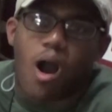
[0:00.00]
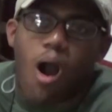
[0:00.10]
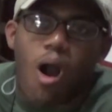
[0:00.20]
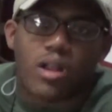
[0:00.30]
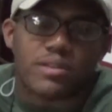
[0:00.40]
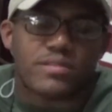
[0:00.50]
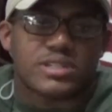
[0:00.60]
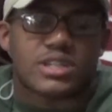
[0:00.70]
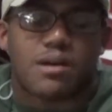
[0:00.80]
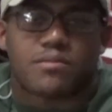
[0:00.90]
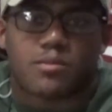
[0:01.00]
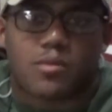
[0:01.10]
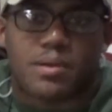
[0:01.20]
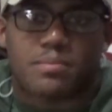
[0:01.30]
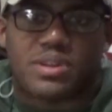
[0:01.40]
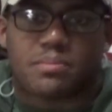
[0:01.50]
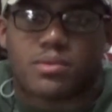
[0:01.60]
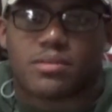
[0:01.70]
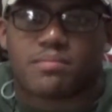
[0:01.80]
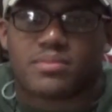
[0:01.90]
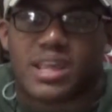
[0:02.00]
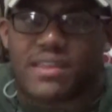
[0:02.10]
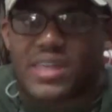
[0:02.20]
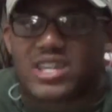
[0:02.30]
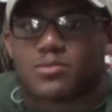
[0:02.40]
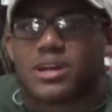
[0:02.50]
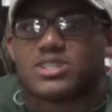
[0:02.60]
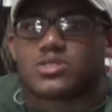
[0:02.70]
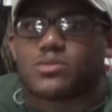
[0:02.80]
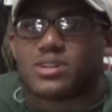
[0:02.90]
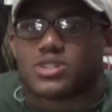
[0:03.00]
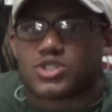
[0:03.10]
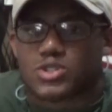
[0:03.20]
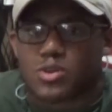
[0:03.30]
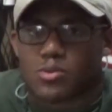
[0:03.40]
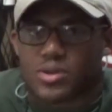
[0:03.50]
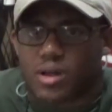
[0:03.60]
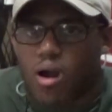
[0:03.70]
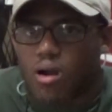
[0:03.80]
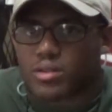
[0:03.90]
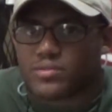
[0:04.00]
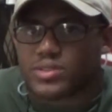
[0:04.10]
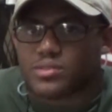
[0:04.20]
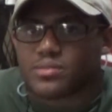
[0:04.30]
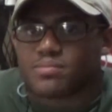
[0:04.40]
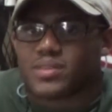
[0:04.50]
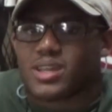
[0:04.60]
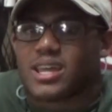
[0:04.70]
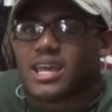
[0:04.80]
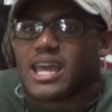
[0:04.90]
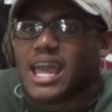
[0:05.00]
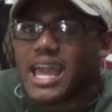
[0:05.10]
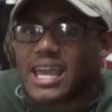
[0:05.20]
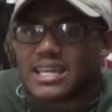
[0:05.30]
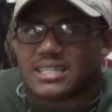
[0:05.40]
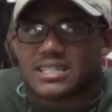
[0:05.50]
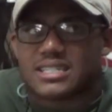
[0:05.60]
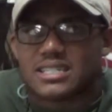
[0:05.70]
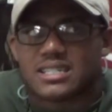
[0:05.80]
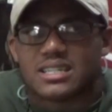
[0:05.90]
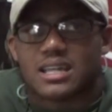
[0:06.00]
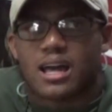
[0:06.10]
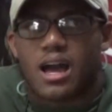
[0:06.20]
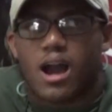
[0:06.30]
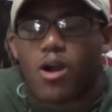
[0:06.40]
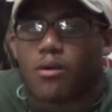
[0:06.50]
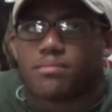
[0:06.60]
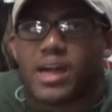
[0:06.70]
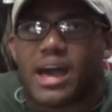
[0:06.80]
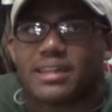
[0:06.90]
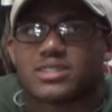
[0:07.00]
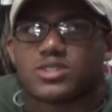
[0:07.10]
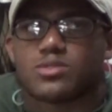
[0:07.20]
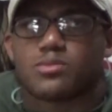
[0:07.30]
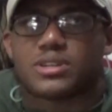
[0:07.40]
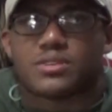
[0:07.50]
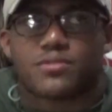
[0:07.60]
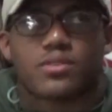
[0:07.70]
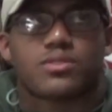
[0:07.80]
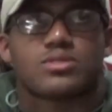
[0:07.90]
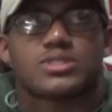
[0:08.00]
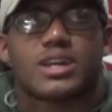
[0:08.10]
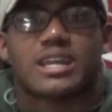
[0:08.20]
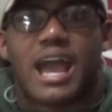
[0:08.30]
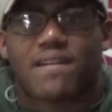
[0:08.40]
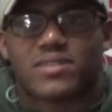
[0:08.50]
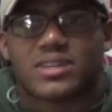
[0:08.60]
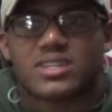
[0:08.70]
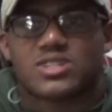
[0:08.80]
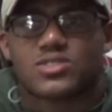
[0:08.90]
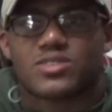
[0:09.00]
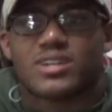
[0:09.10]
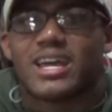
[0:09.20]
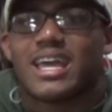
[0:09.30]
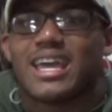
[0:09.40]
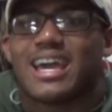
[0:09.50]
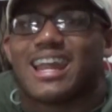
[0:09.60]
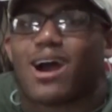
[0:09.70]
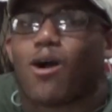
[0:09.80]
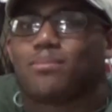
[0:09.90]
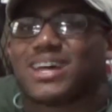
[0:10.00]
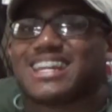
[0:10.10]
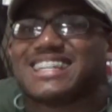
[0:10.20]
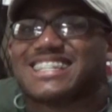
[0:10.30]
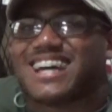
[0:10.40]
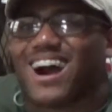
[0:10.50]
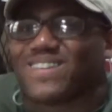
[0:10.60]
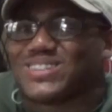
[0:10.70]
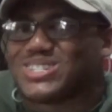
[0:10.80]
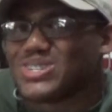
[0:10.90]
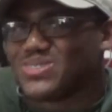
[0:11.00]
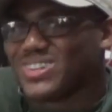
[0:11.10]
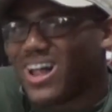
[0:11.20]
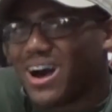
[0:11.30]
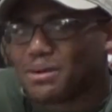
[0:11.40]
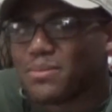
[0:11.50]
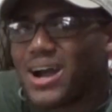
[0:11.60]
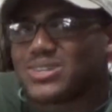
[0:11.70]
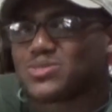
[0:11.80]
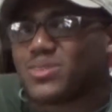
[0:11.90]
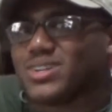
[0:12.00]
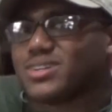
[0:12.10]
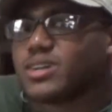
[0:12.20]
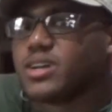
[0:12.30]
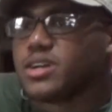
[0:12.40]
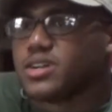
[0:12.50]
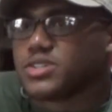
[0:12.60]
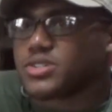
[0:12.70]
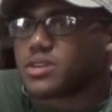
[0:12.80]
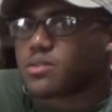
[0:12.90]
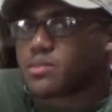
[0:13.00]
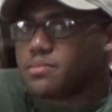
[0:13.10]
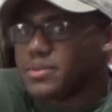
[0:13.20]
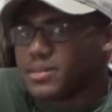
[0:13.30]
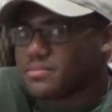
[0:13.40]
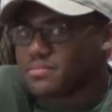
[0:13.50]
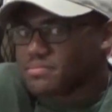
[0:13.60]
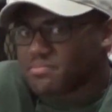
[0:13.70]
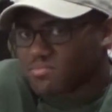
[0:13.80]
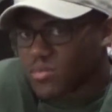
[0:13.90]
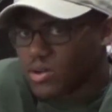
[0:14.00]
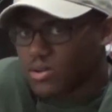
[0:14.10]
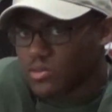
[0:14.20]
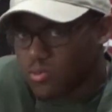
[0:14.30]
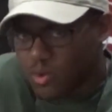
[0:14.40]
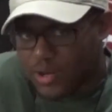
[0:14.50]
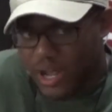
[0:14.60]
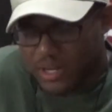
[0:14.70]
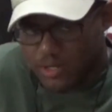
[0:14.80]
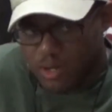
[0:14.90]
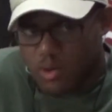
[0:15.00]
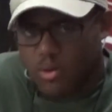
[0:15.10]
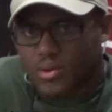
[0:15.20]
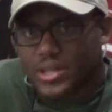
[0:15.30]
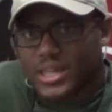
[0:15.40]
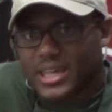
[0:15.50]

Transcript: All of us come from great people, and that's why I just wanted to show with all of you. And I hope that we can further study African history, and I hope that I didn't talk for too long, but I just wanted to share a bit of what I know,